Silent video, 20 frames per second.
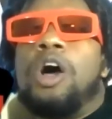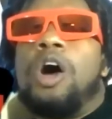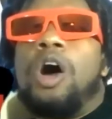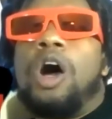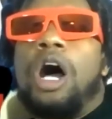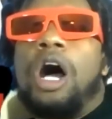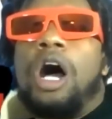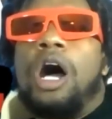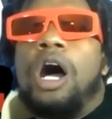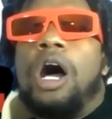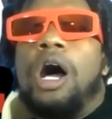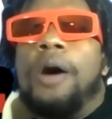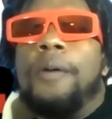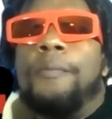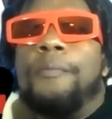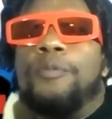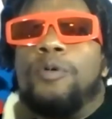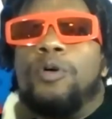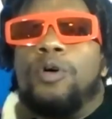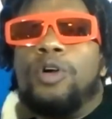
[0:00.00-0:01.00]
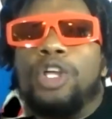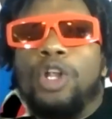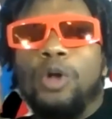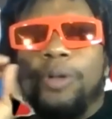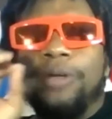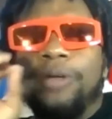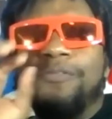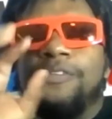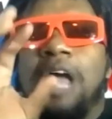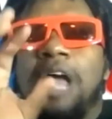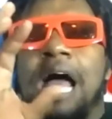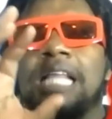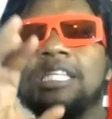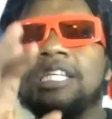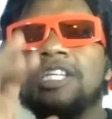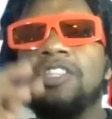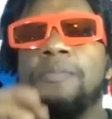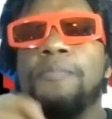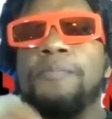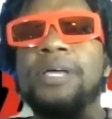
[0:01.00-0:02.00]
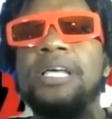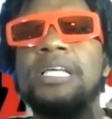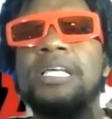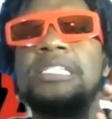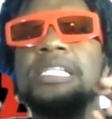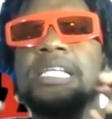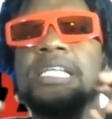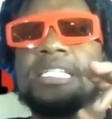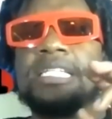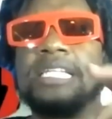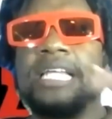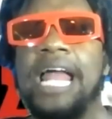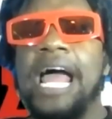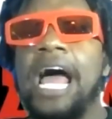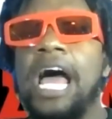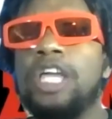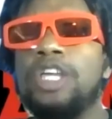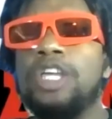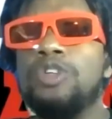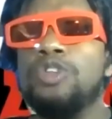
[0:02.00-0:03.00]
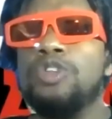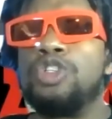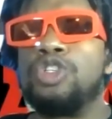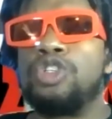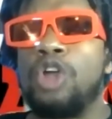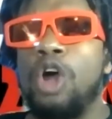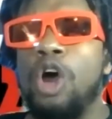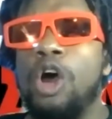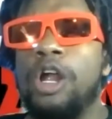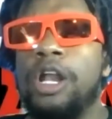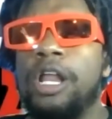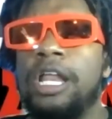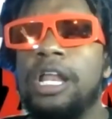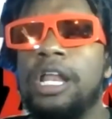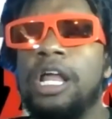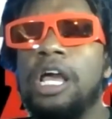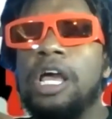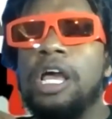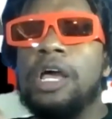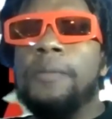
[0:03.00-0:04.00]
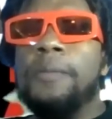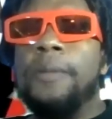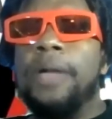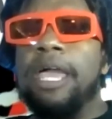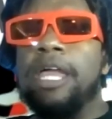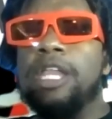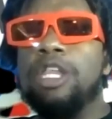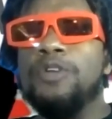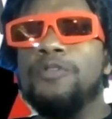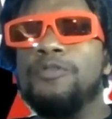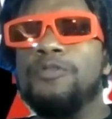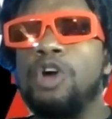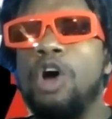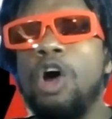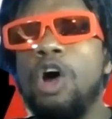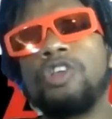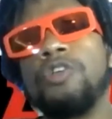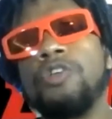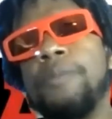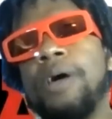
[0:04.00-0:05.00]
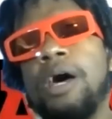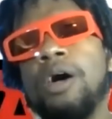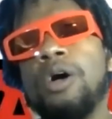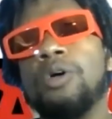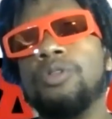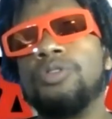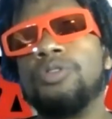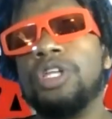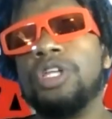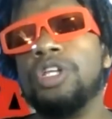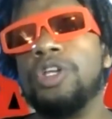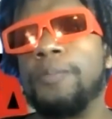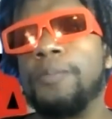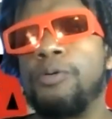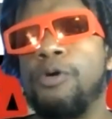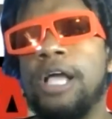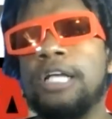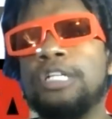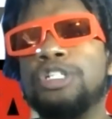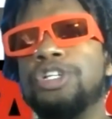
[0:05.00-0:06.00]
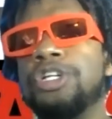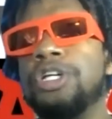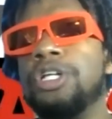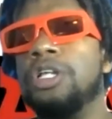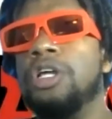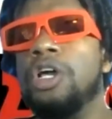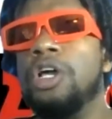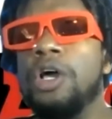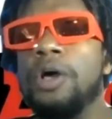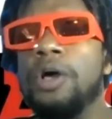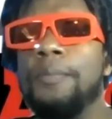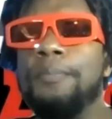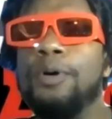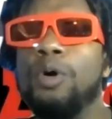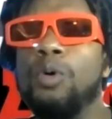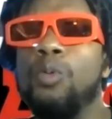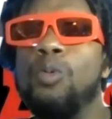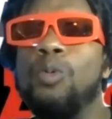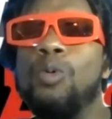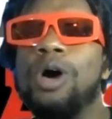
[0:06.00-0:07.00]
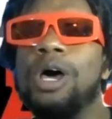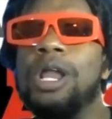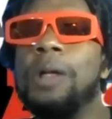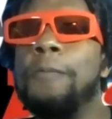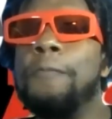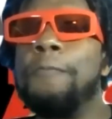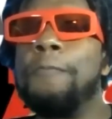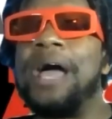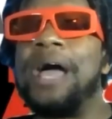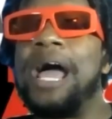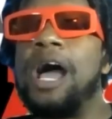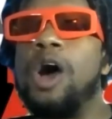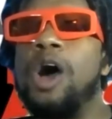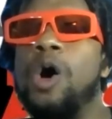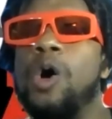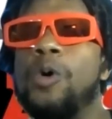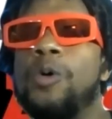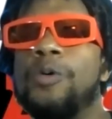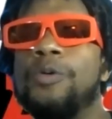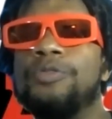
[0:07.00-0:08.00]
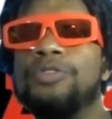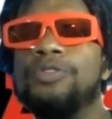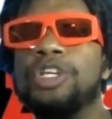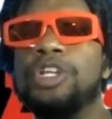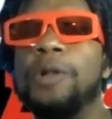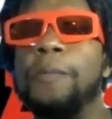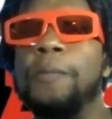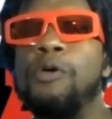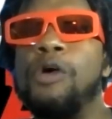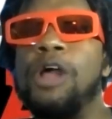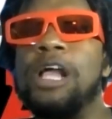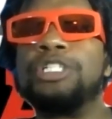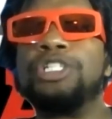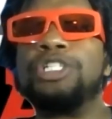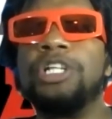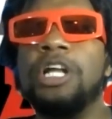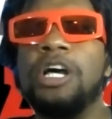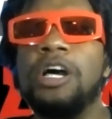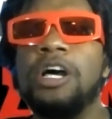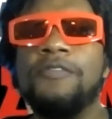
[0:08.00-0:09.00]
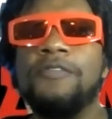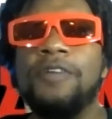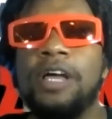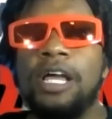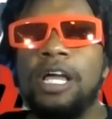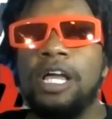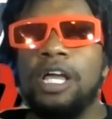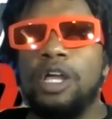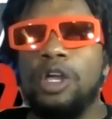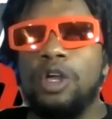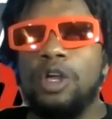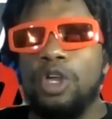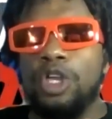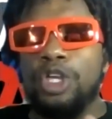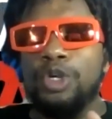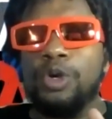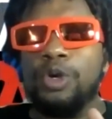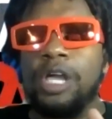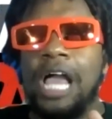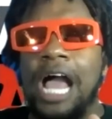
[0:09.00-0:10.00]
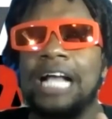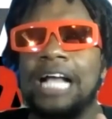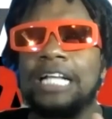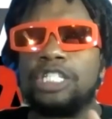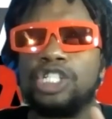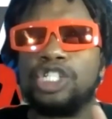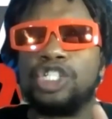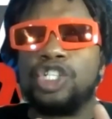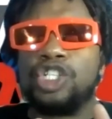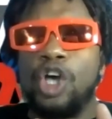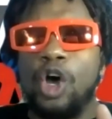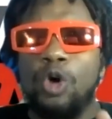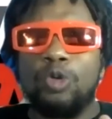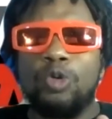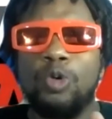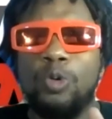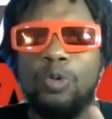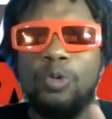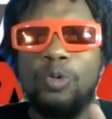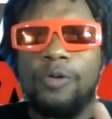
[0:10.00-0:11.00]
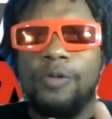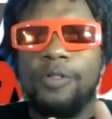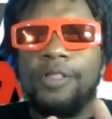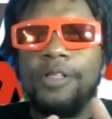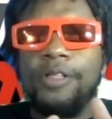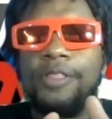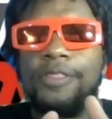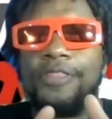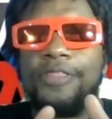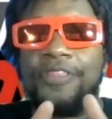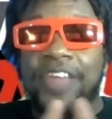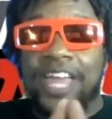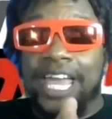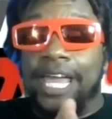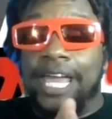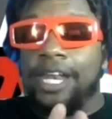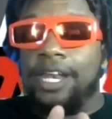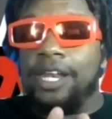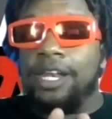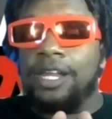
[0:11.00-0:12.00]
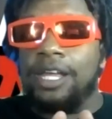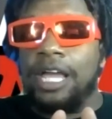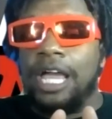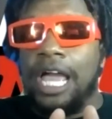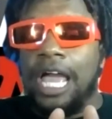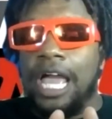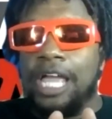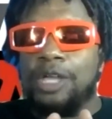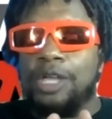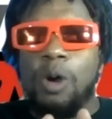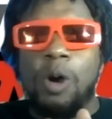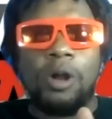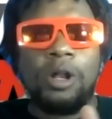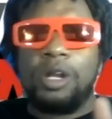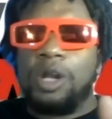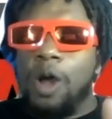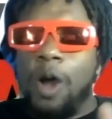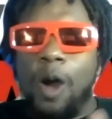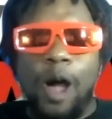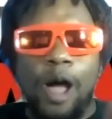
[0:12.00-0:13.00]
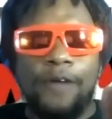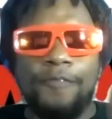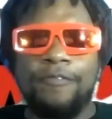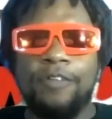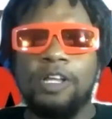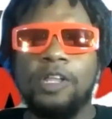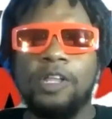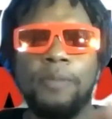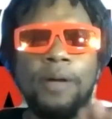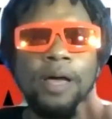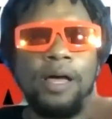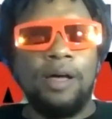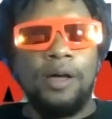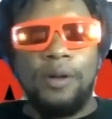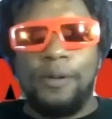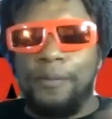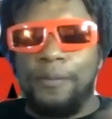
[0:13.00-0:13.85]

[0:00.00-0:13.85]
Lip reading: We've got to the business and how you started, and you've talked about the depression, but what about the depression of you got so thin? And you already know how I feel about